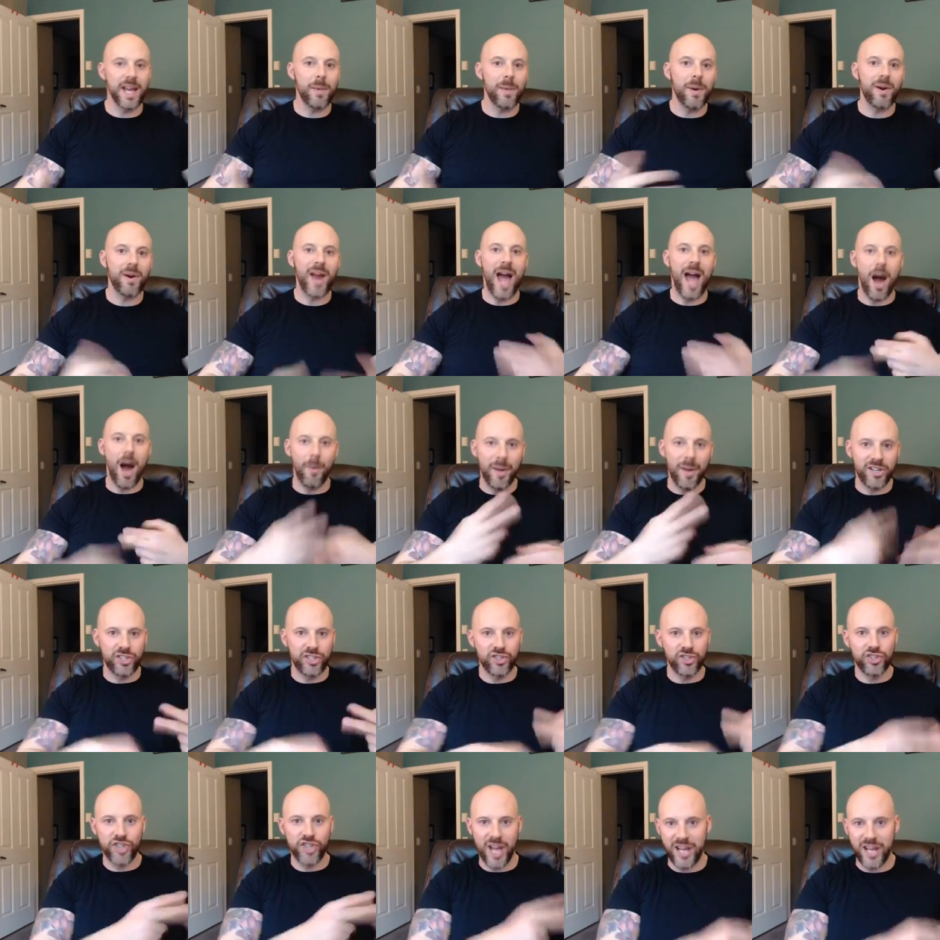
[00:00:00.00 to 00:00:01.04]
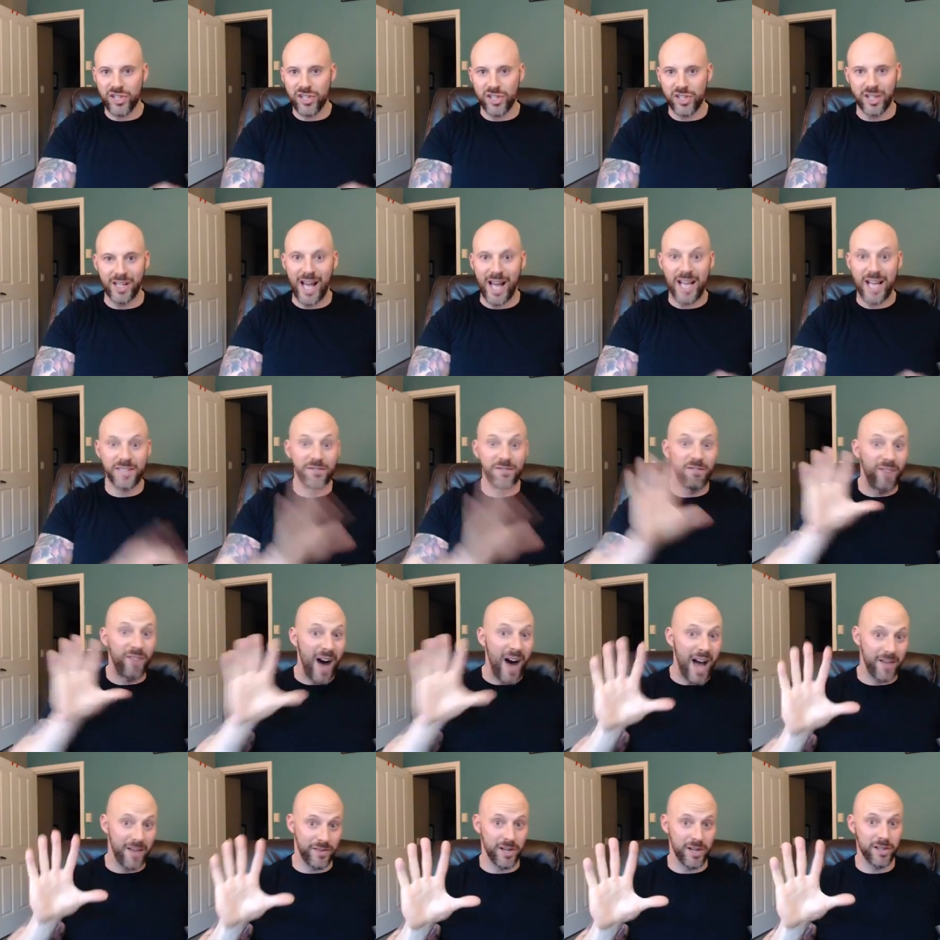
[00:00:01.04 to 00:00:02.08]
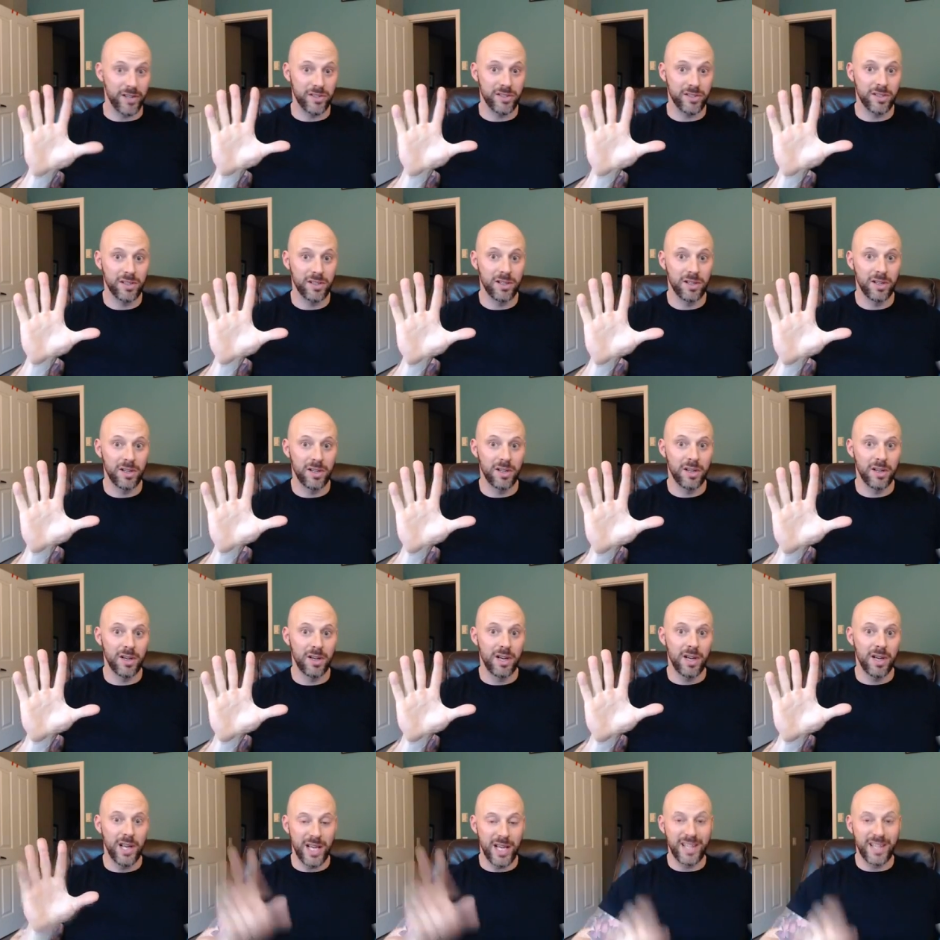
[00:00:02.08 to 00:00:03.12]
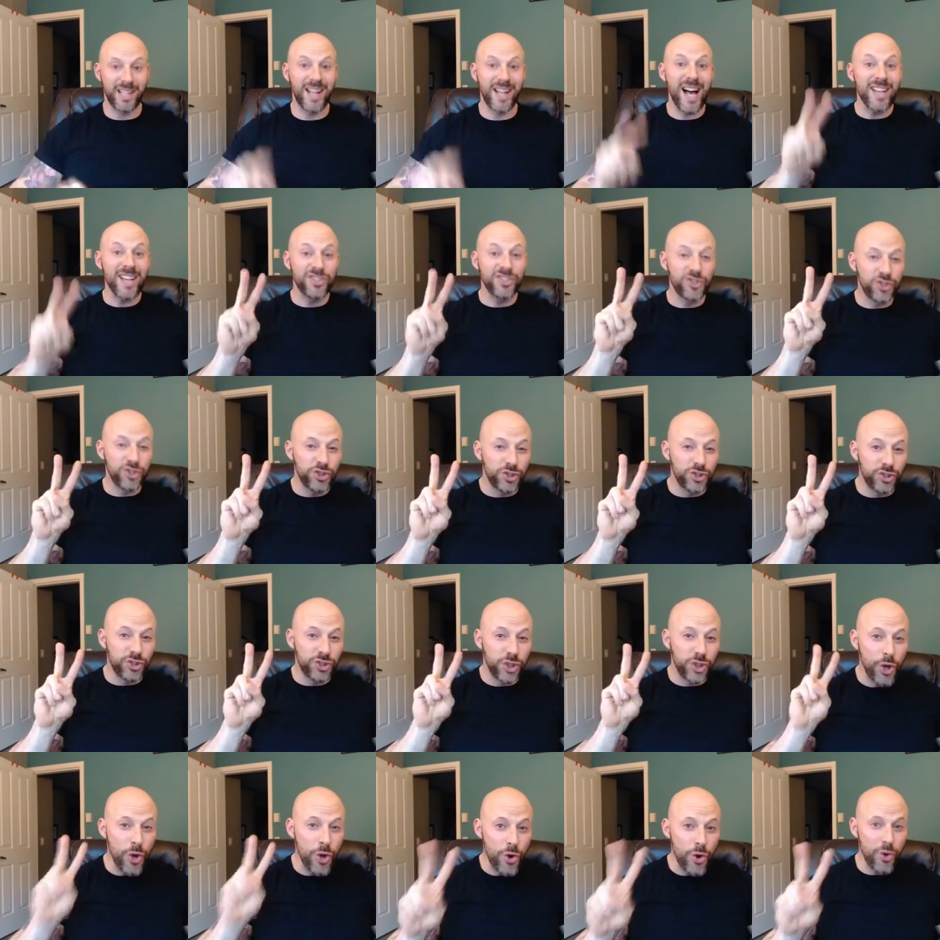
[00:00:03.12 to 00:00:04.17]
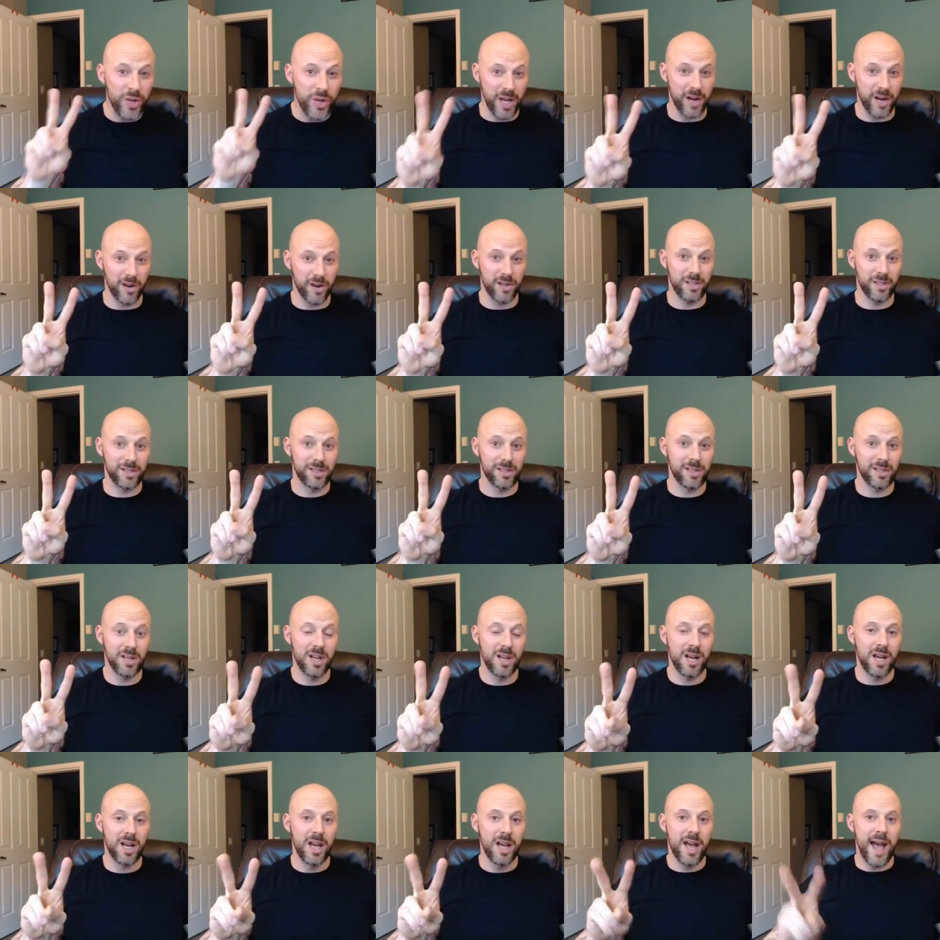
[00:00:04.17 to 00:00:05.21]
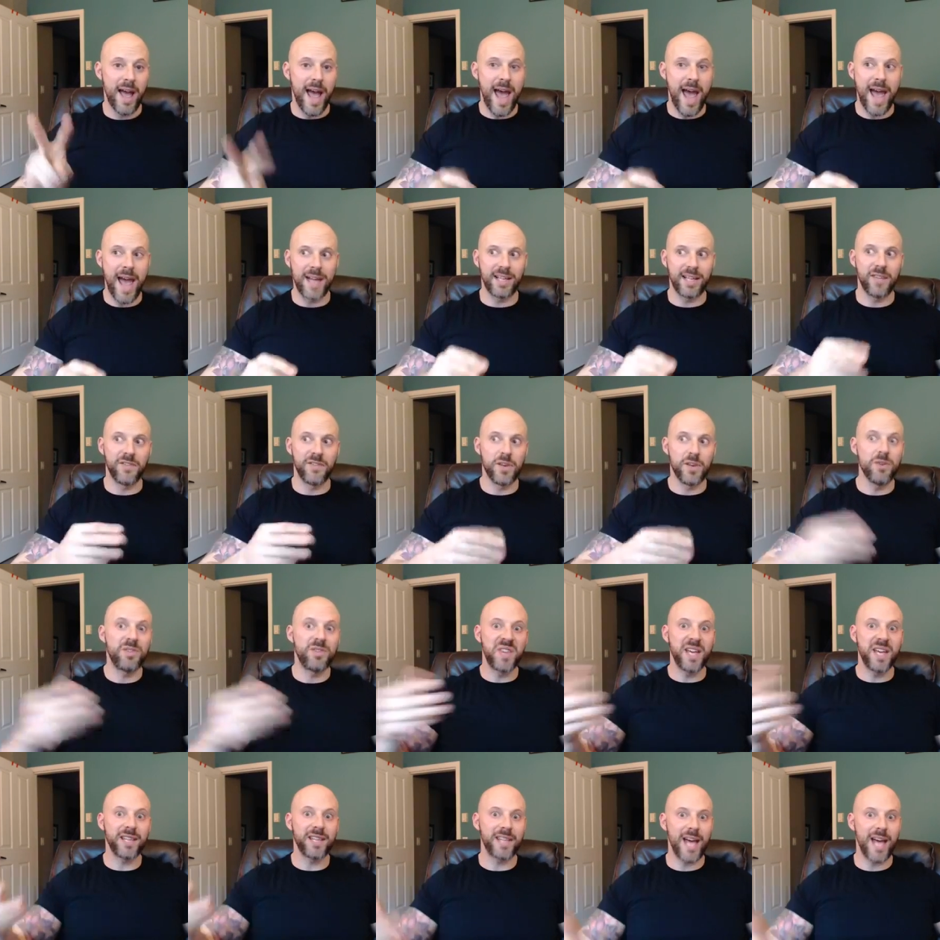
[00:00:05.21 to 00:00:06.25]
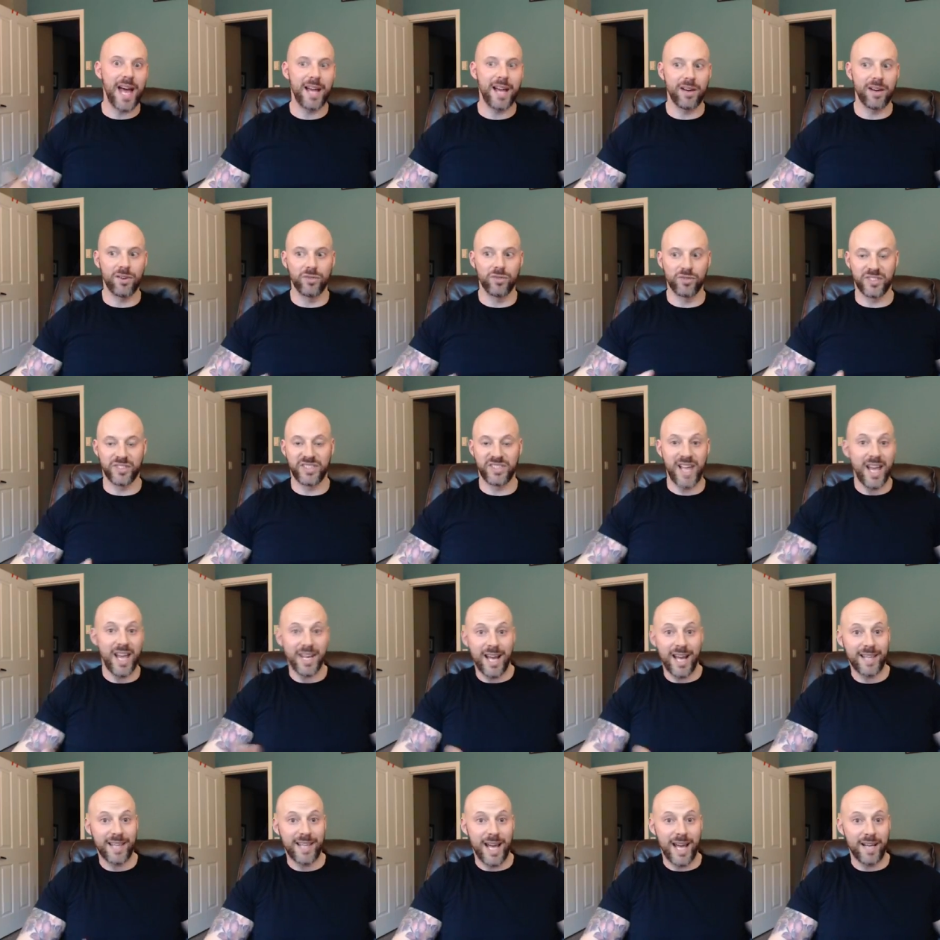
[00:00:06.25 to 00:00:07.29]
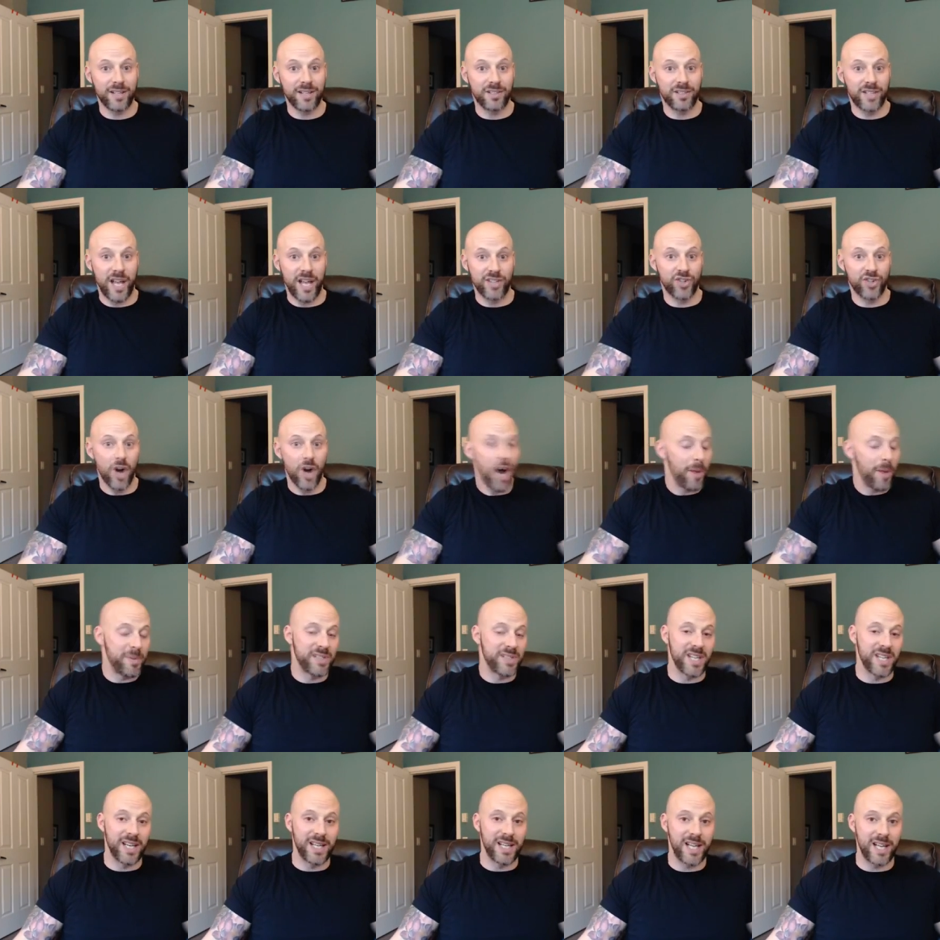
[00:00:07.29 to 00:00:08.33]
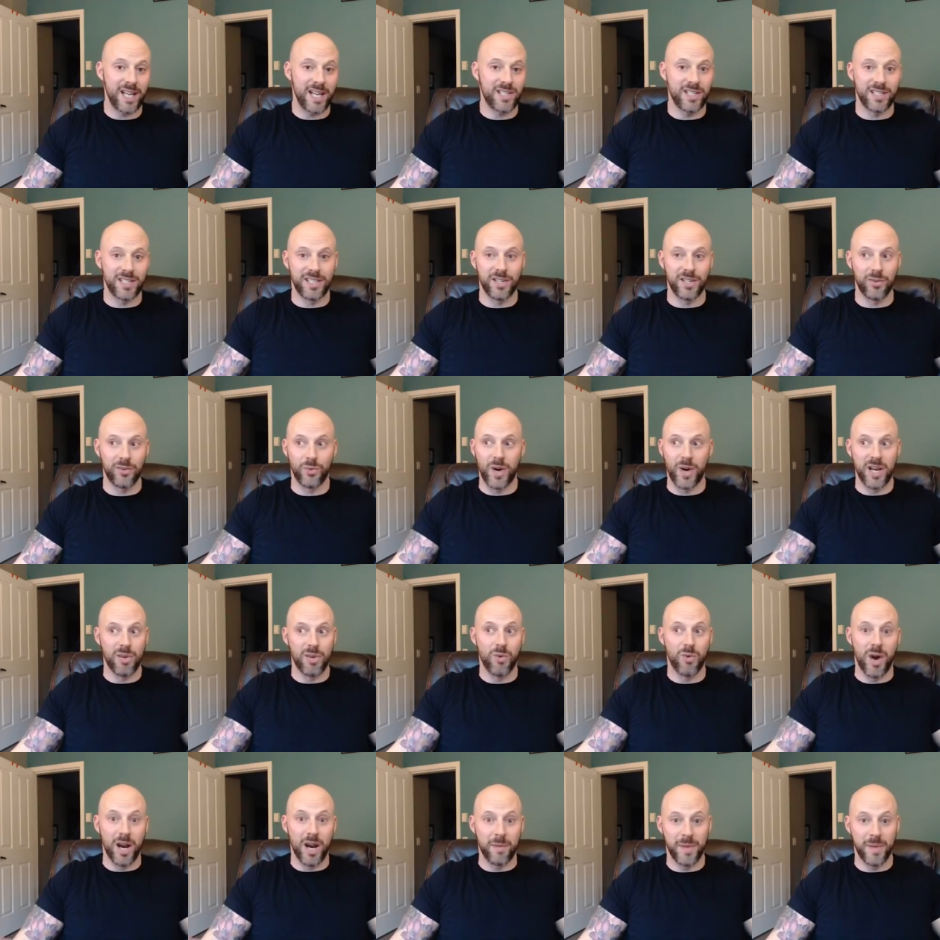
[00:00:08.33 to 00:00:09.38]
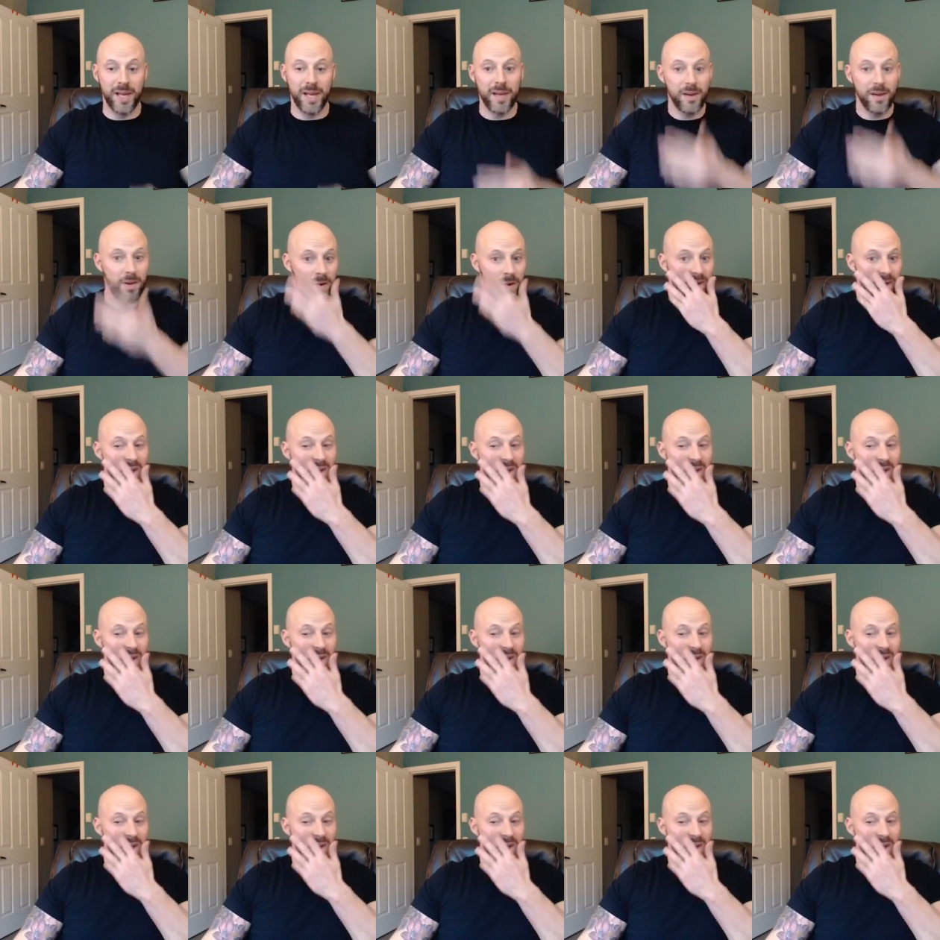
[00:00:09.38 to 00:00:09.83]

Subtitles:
about how much has changed in the last 5 years. in the last 2 years. And if you think that staying at that job is going to get you to where you want to be,